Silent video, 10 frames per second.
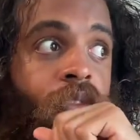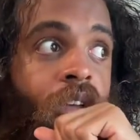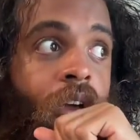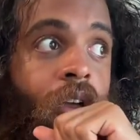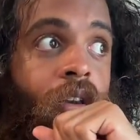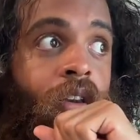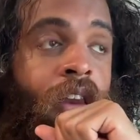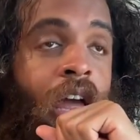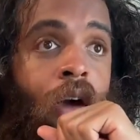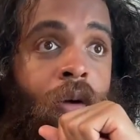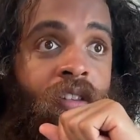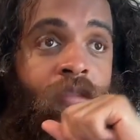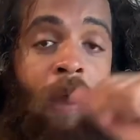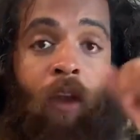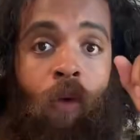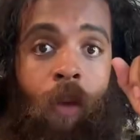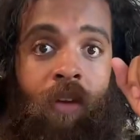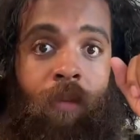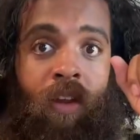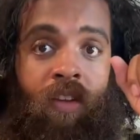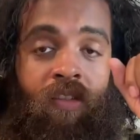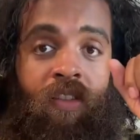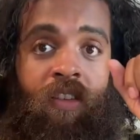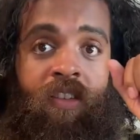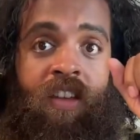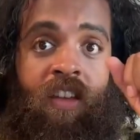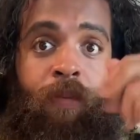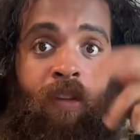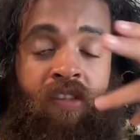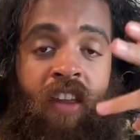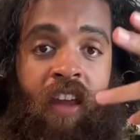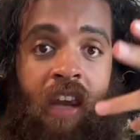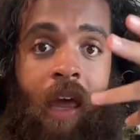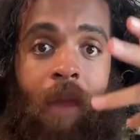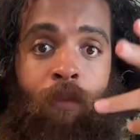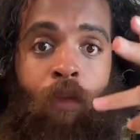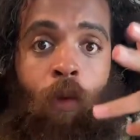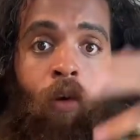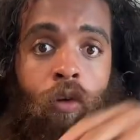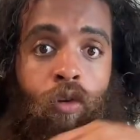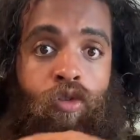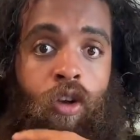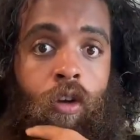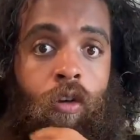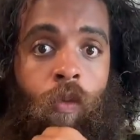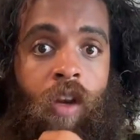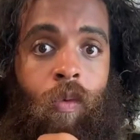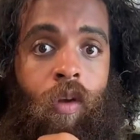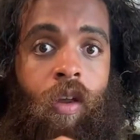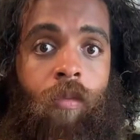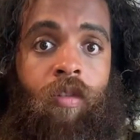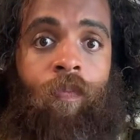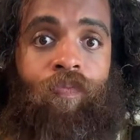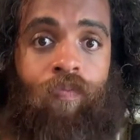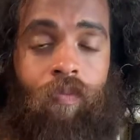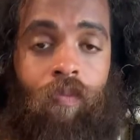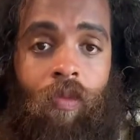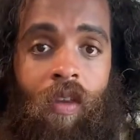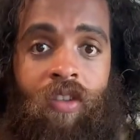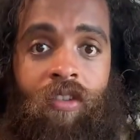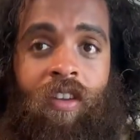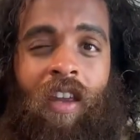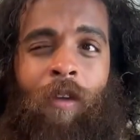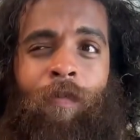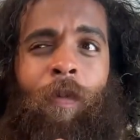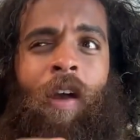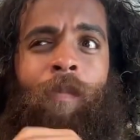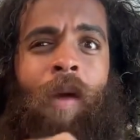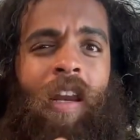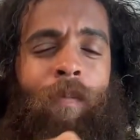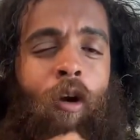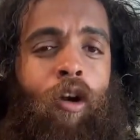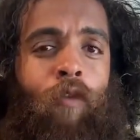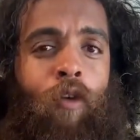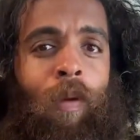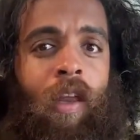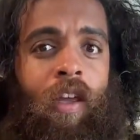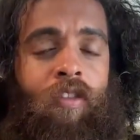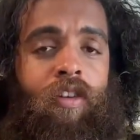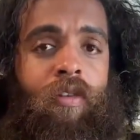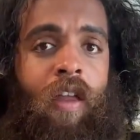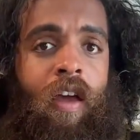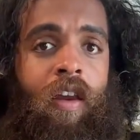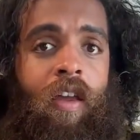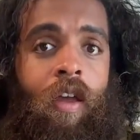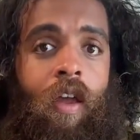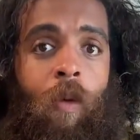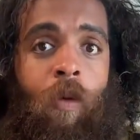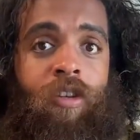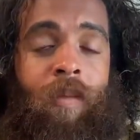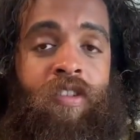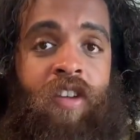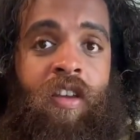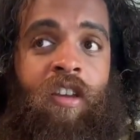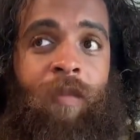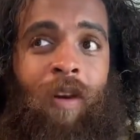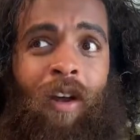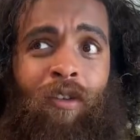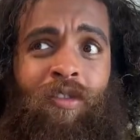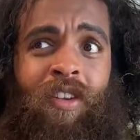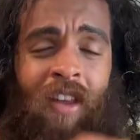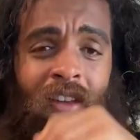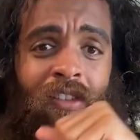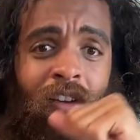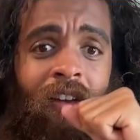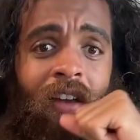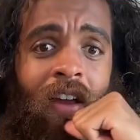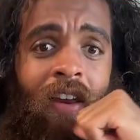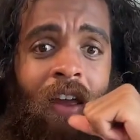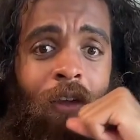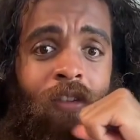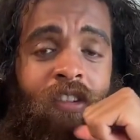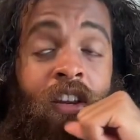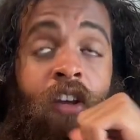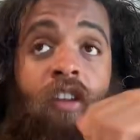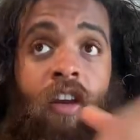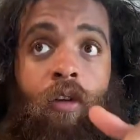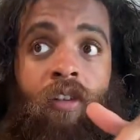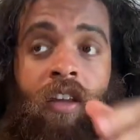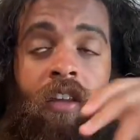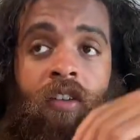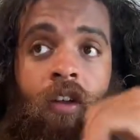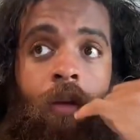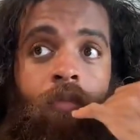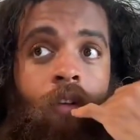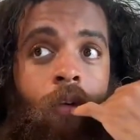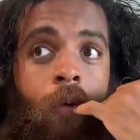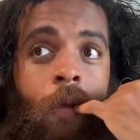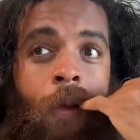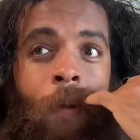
that now he's bankrupted because she's been sick and not able to work on her show, Wendy Williams. And so I think it's probably part of her plan to do that, which would be genius. But also, she does look unhealthy. She looked unhealthy at that time, so